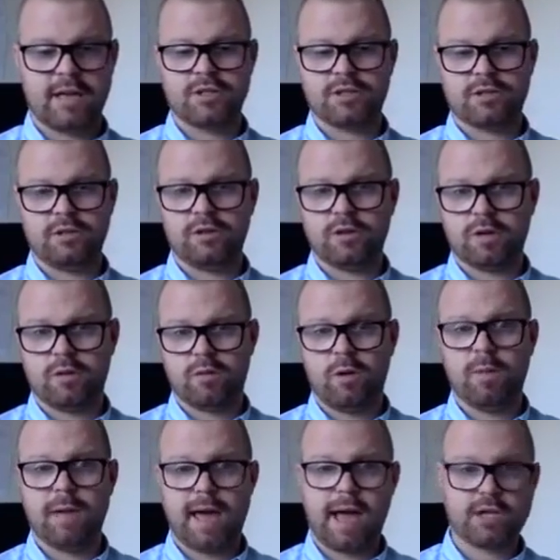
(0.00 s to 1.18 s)
Just look at what
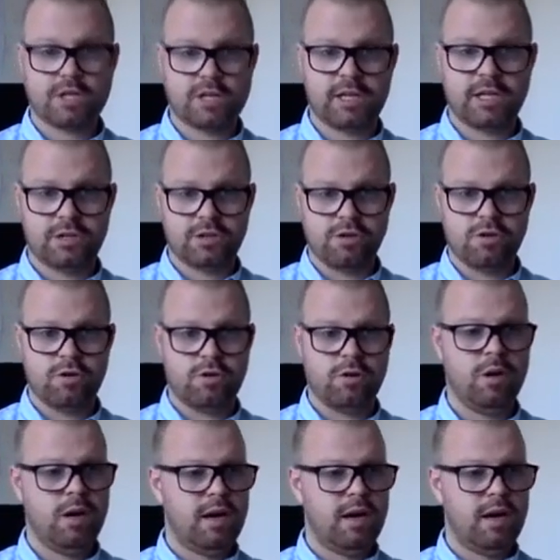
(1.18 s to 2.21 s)
we actually do